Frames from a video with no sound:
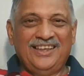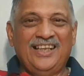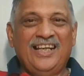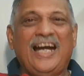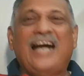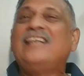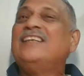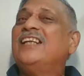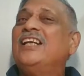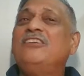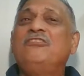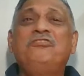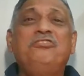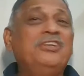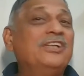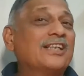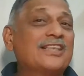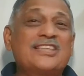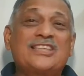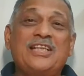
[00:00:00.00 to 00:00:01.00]
and then
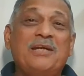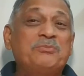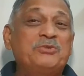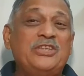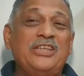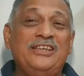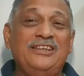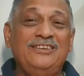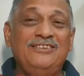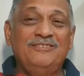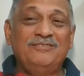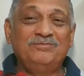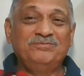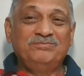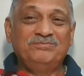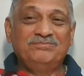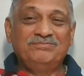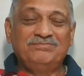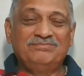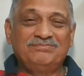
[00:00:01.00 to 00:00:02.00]
fear steps in.
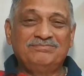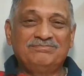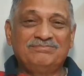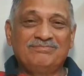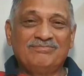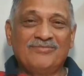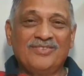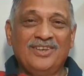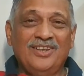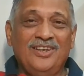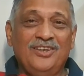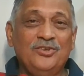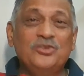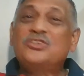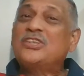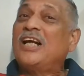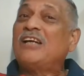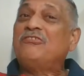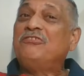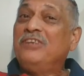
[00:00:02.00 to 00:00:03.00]
You
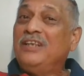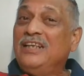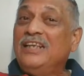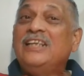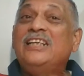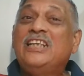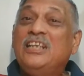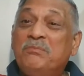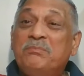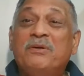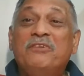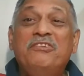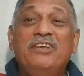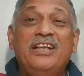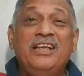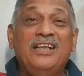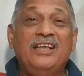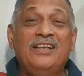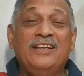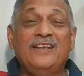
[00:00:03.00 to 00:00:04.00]
start feeling keep
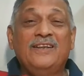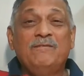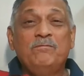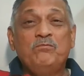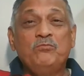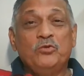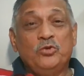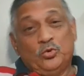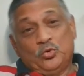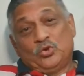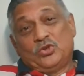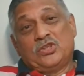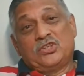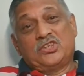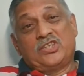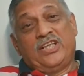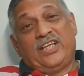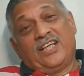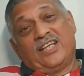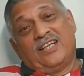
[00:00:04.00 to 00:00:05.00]
away, use a
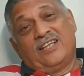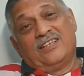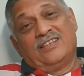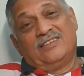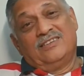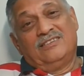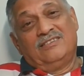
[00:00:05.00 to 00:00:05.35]
stick,